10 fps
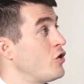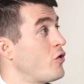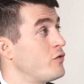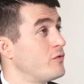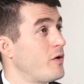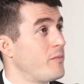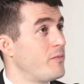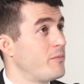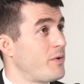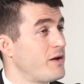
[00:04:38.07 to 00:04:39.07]
know
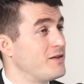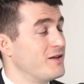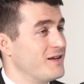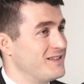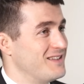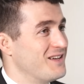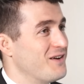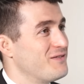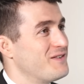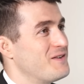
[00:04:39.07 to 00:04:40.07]
Python
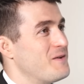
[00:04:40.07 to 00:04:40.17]
enough